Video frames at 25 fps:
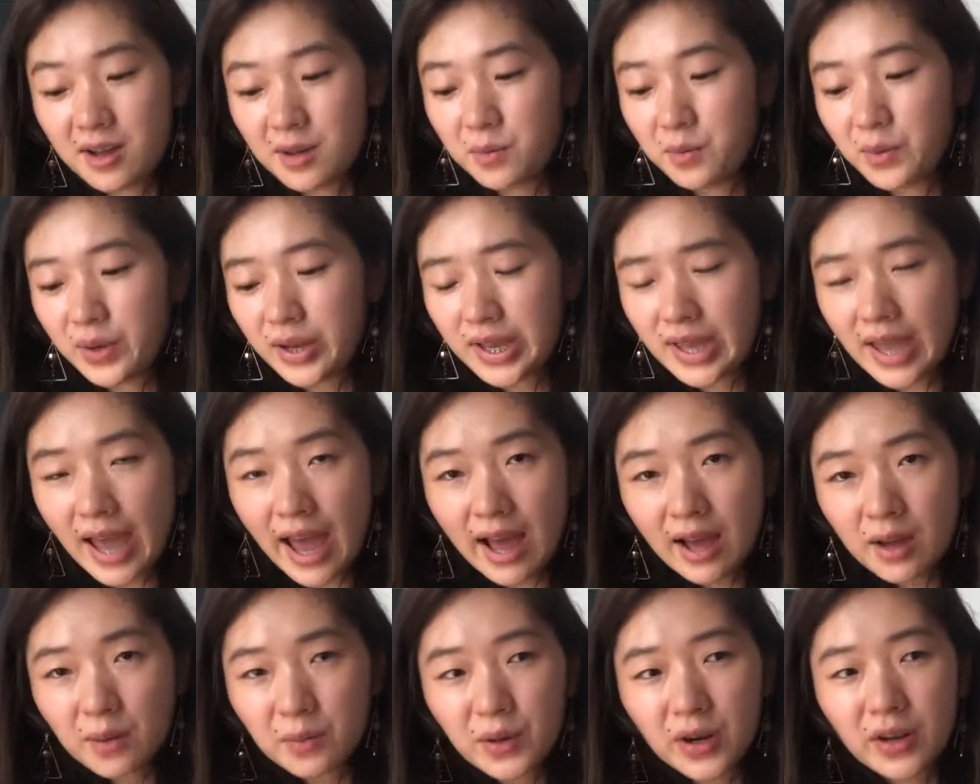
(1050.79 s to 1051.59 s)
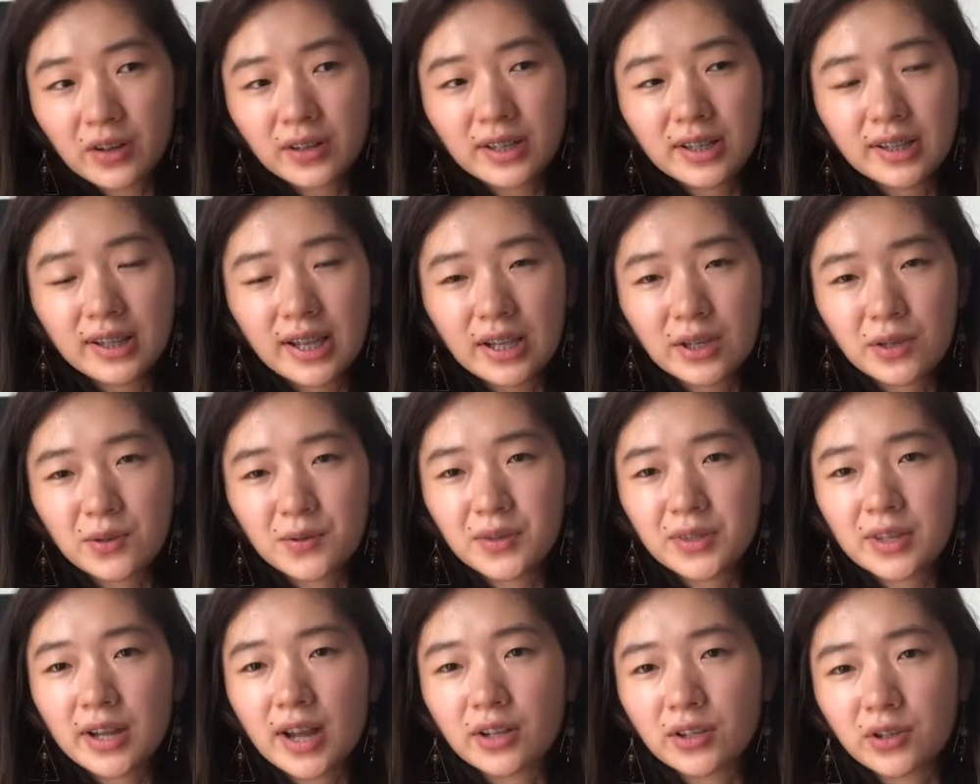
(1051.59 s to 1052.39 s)
But yeah, apparently they
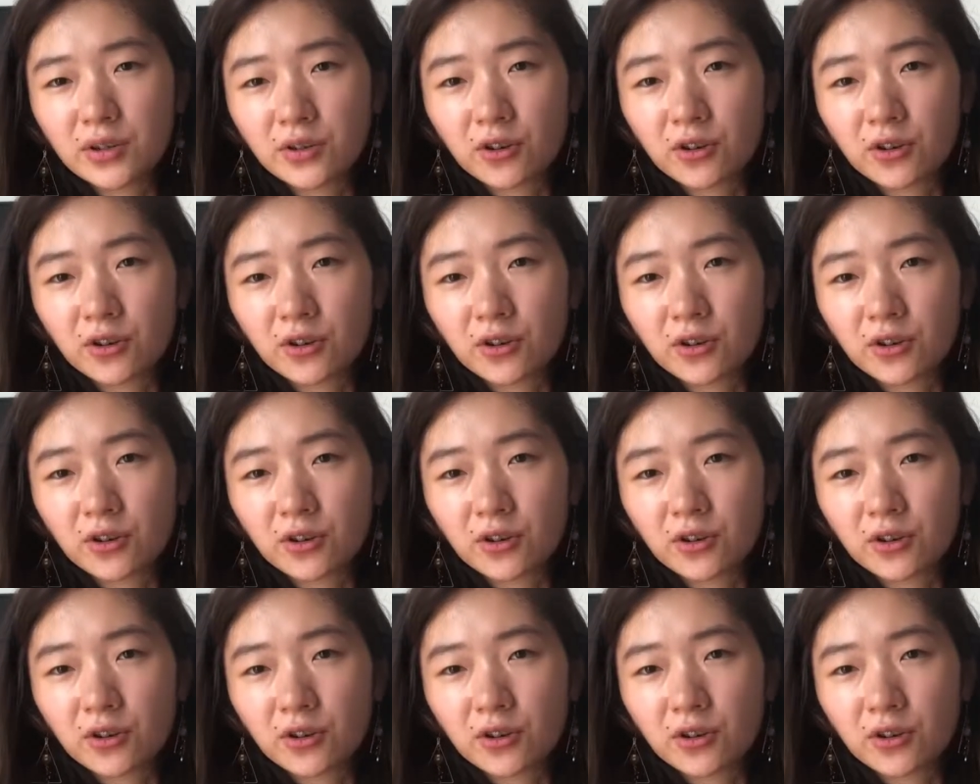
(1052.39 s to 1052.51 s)
used that to